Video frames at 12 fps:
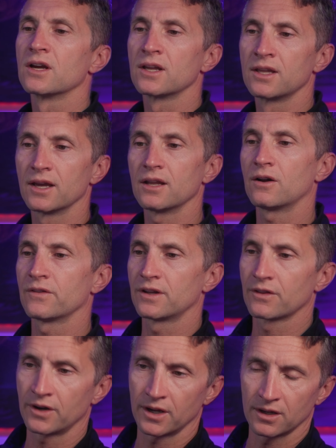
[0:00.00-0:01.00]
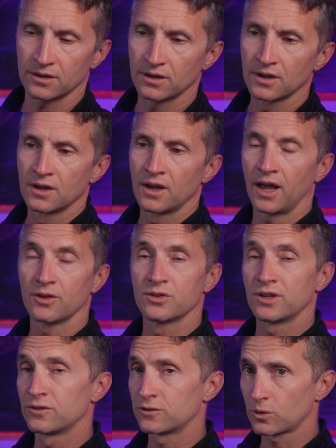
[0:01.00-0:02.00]
Git, on the other hand, has
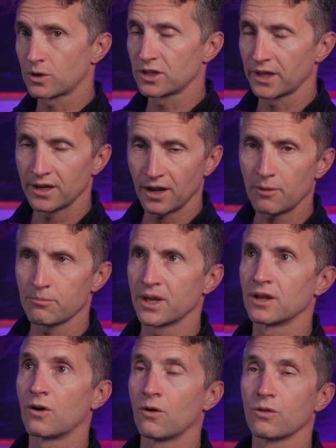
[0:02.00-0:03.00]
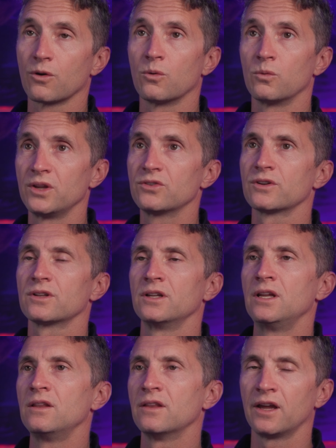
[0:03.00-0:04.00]
historically not been, although
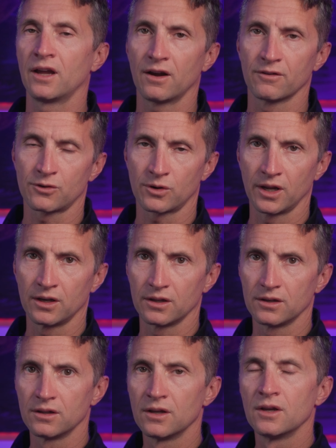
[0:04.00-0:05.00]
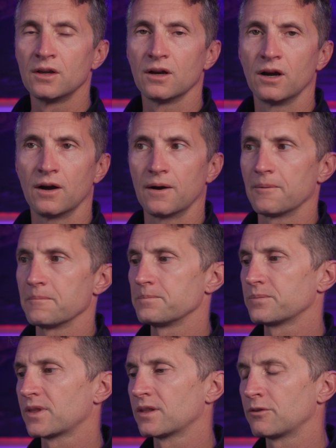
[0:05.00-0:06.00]
recently they have created some
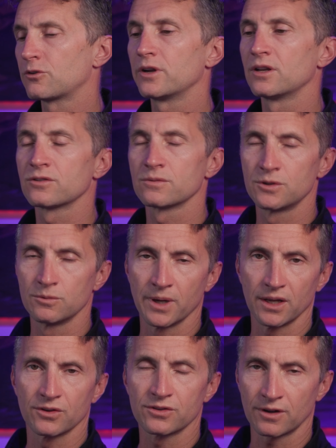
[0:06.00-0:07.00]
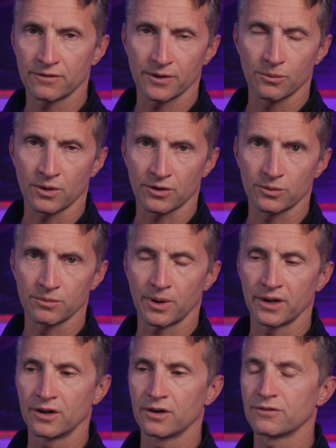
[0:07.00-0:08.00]
new beta stuff that works with
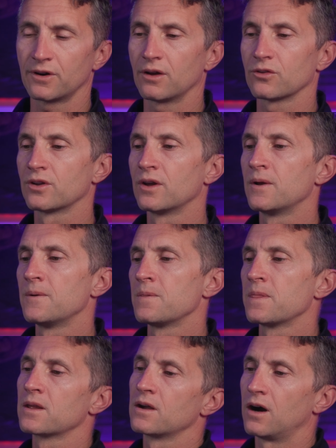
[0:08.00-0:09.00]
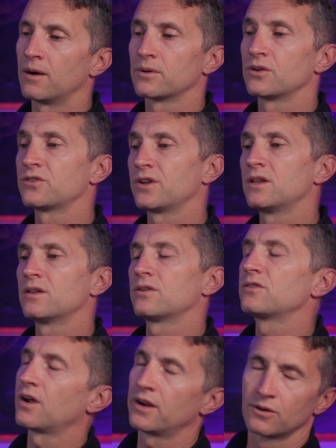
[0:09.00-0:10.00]
binary files. I'm going to say
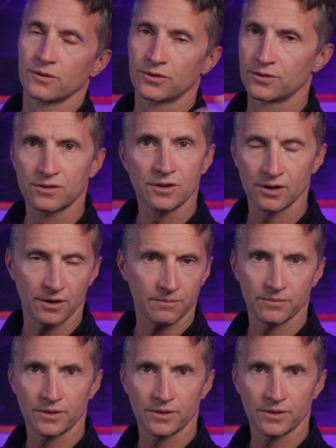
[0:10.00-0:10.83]
this, I know this is going to